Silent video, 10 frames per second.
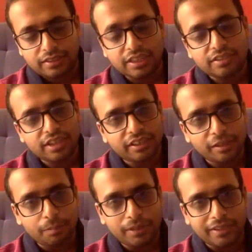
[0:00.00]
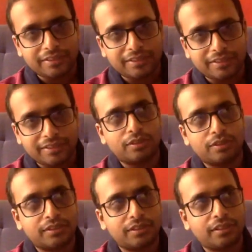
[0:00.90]
gentle place
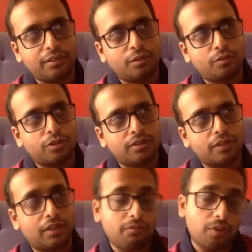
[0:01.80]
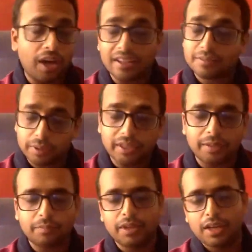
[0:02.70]
was has
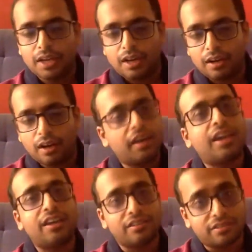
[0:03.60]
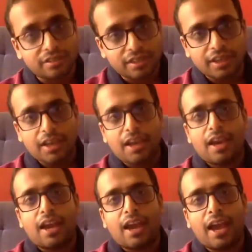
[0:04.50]
become a cage,
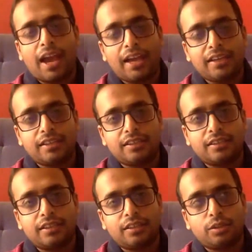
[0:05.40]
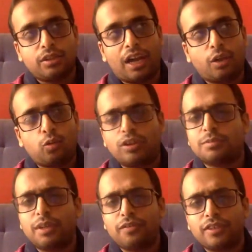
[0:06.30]
and that was
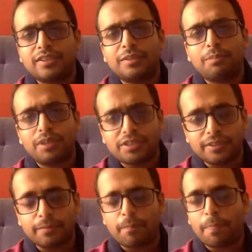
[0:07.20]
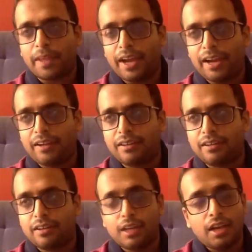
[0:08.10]
my first impression. And
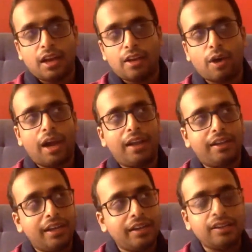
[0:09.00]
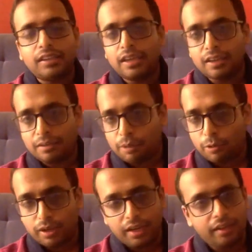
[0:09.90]
I didn't think about
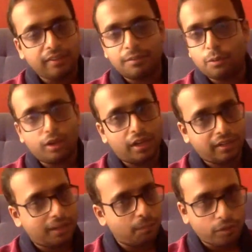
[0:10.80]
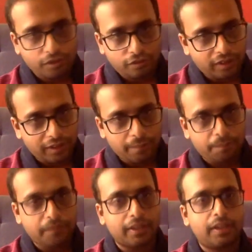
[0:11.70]
writing the book at that point of time.
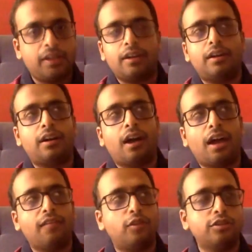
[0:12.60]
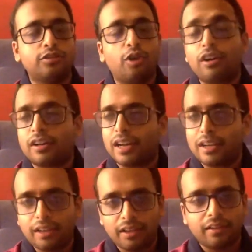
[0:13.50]
I was not
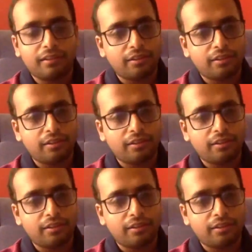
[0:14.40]
writing